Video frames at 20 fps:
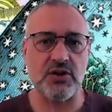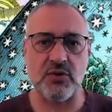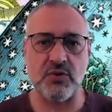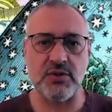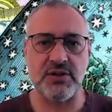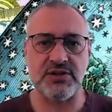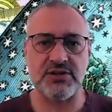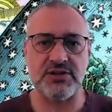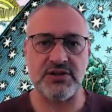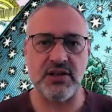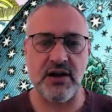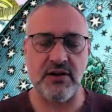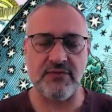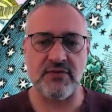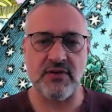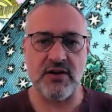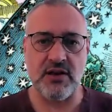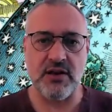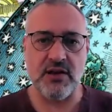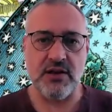at all this
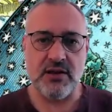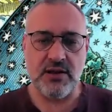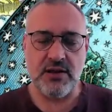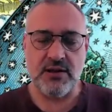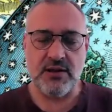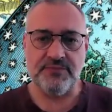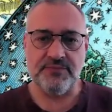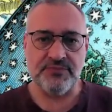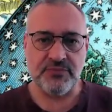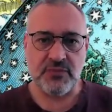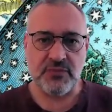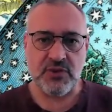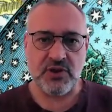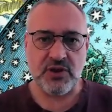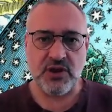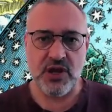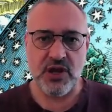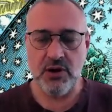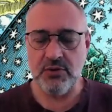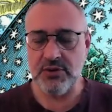stuff,
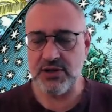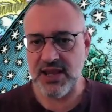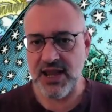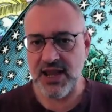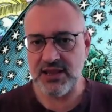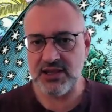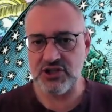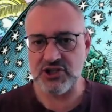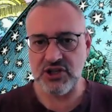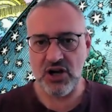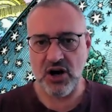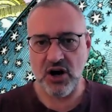the only energy